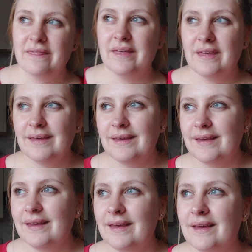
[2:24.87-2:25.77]

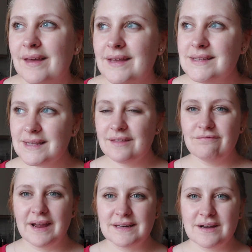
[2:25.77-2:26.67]
the, is it the
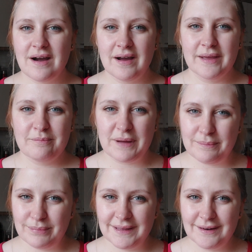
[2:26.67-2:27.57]
Red Kite
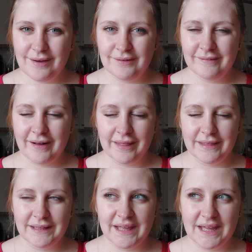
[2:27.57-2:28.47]
Bambino, I
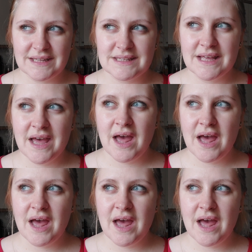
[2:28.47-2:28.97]
think it is.